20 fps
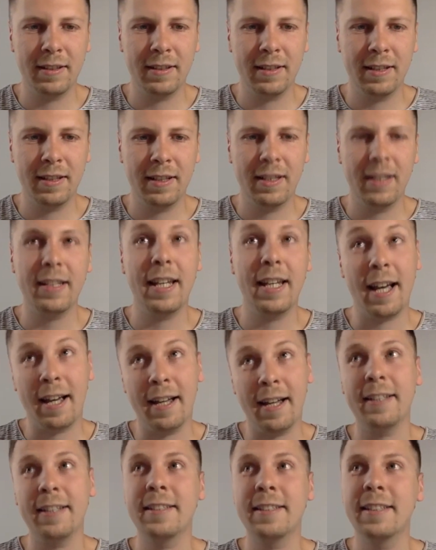Yeah,
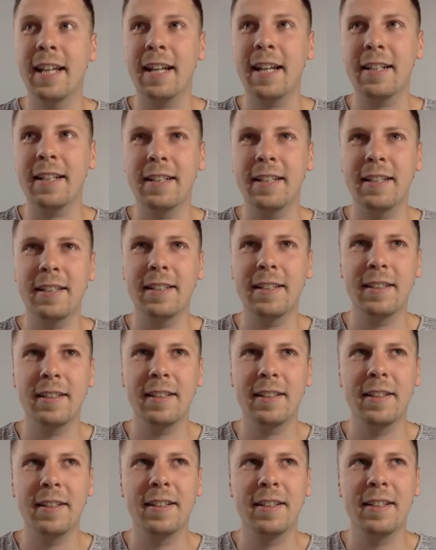exactly.
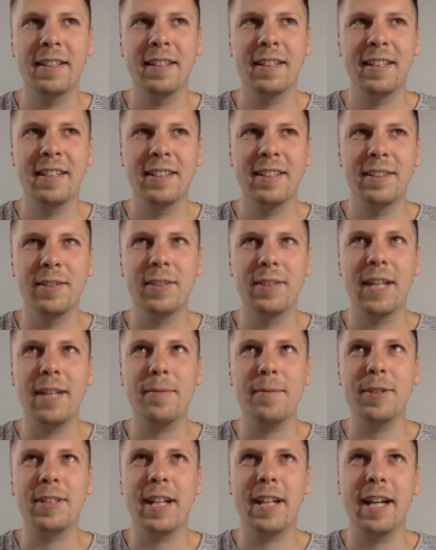So that
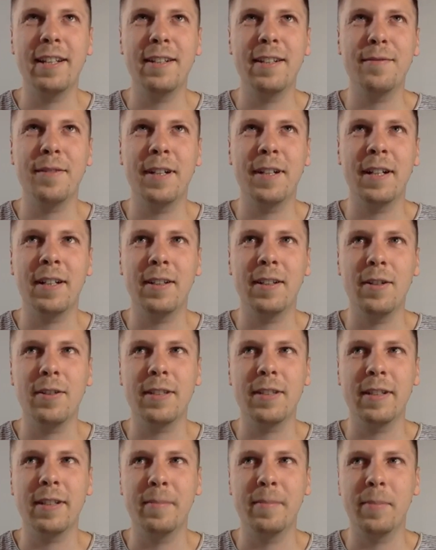was kind of a
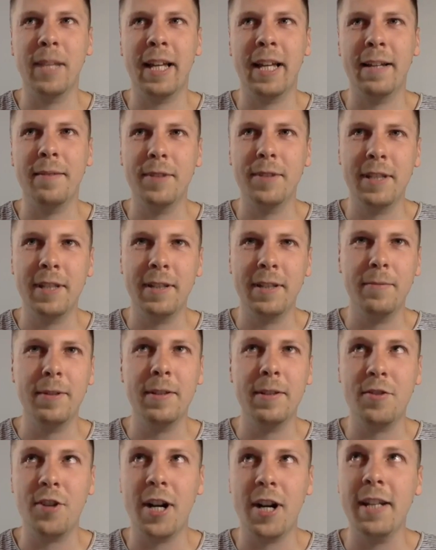long-term plan.
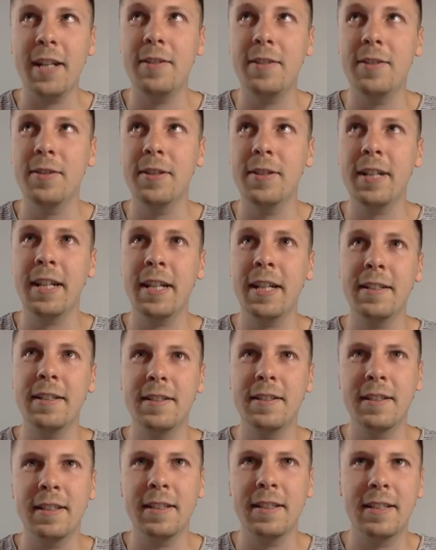We tried doing it.
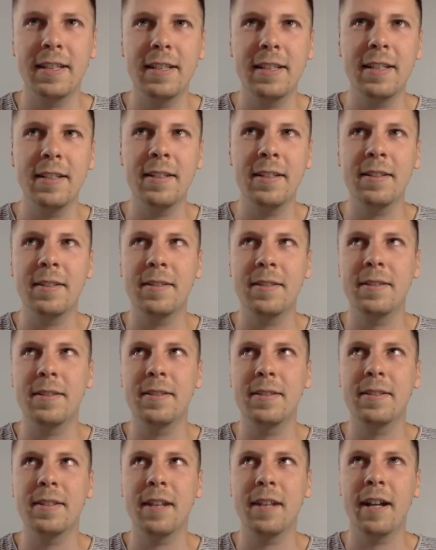It didn't
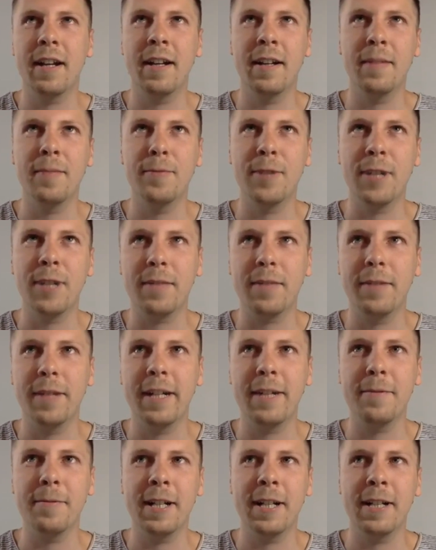work
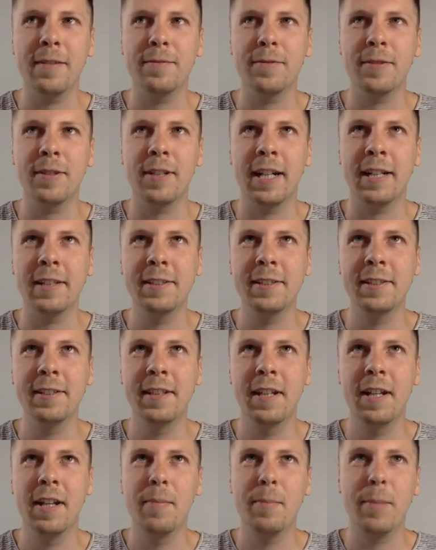very well for us.
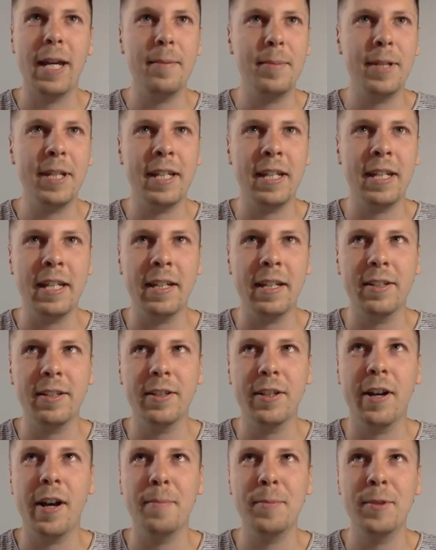Maybe,
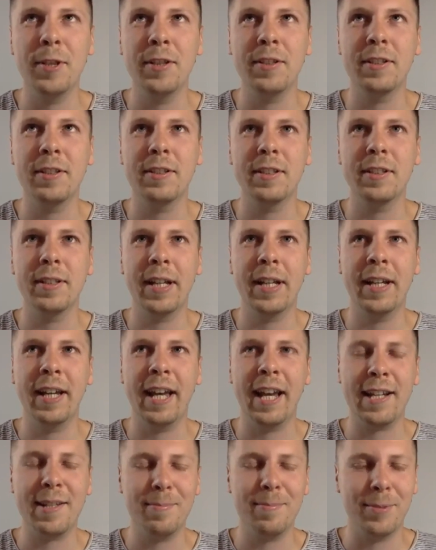I'm not
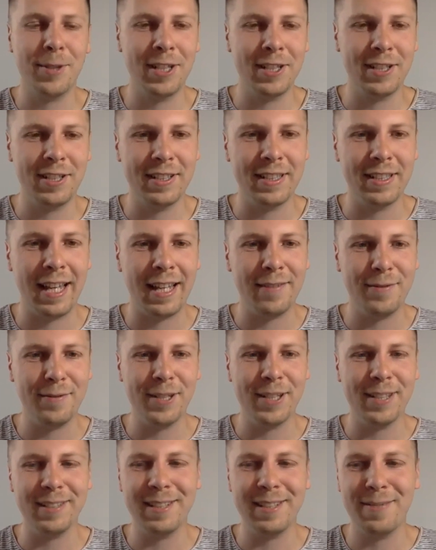expert in that
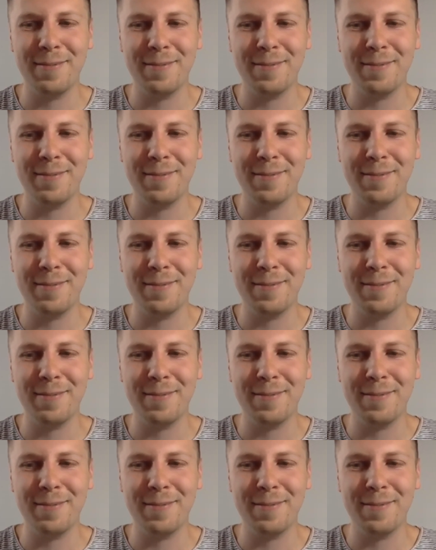field as well.